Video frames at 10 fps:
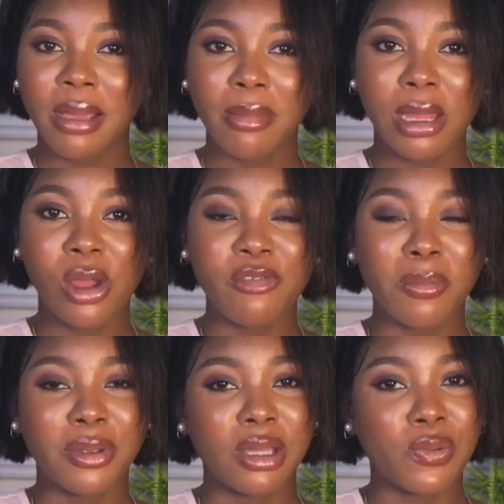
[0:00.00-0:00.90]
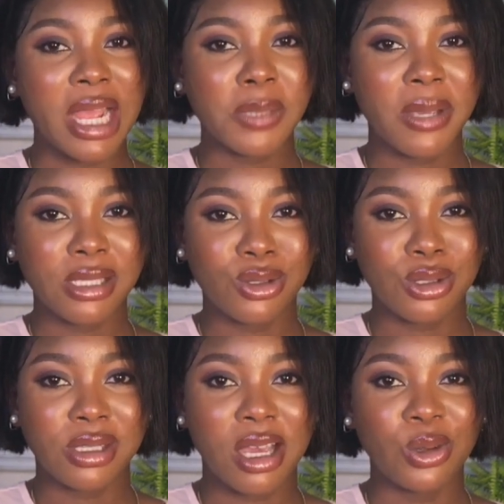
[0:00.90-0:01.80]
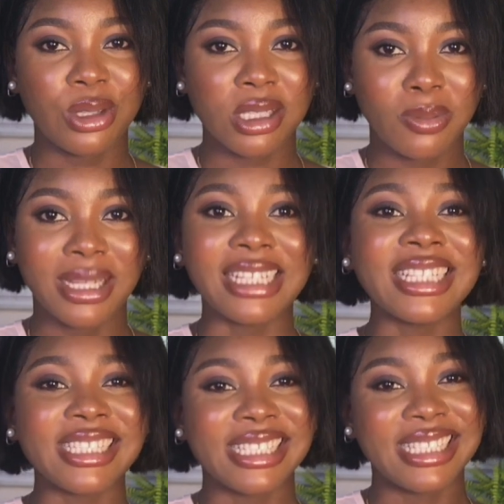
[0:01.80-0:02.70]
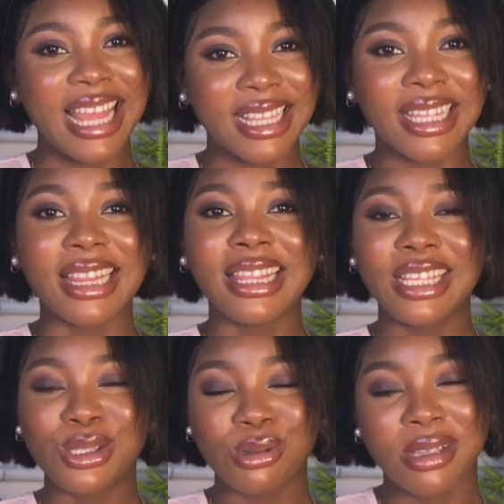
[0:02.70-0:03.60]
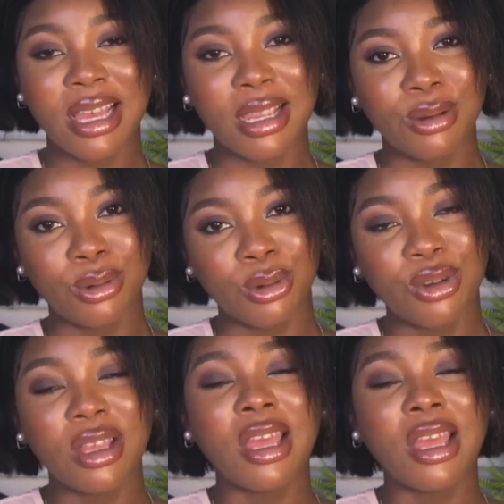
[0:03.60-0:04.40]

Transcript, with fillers: i might not even be the right person to tell you this but like this is like the little that i know